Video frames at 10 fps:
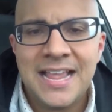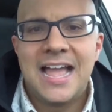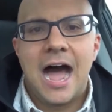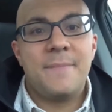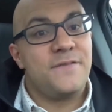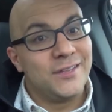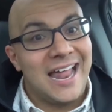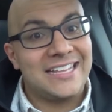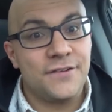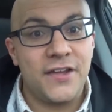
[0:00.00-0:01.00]
Um, if you
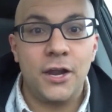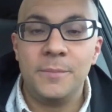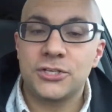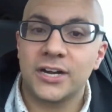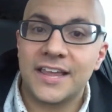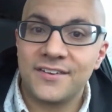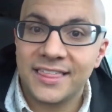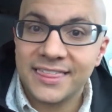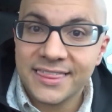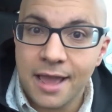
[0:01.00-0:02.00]
liked the video, be sure to give it a
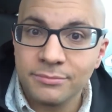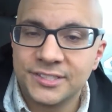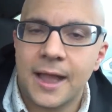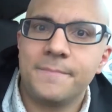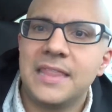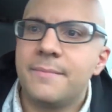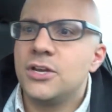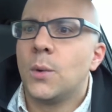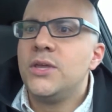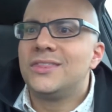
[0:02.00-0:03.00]
thumbs up. Let me
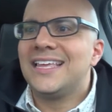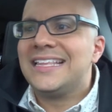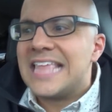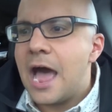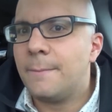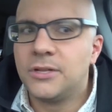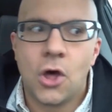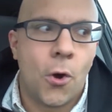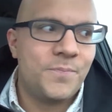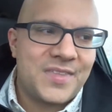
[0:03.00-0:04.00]
know what you think down
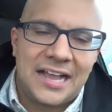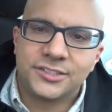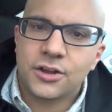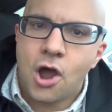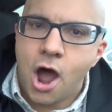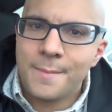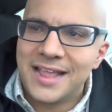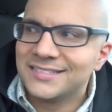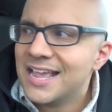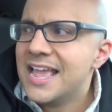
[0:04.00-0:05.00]
below as a
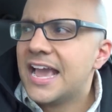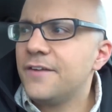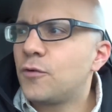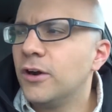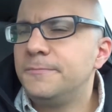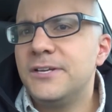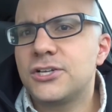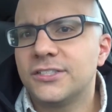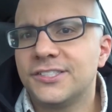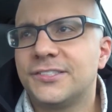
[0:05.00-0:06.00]
comment. And of course, be
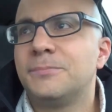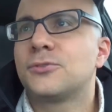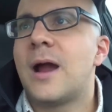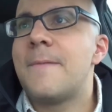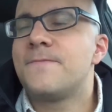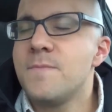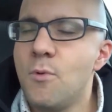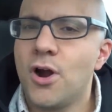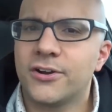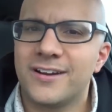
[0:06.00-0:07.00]
sure to subscribe for
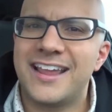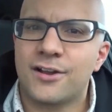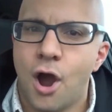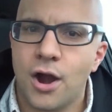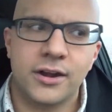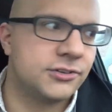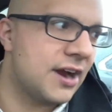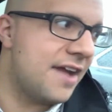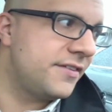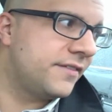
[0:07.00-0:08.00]
more great car and
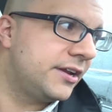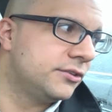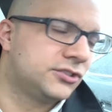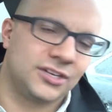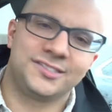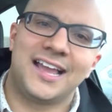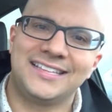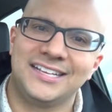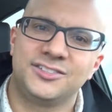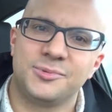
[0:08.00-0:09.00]
driving videos just like
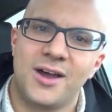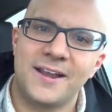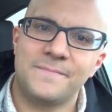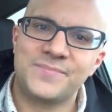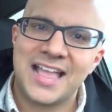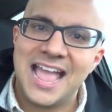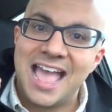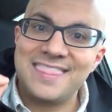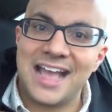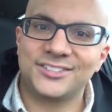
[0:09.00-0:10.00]
this one.
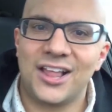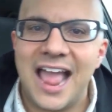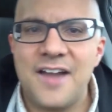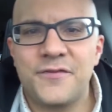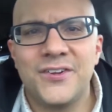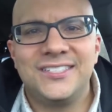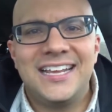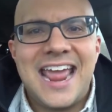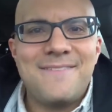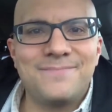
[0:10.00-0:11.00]
And that's all I have for you today.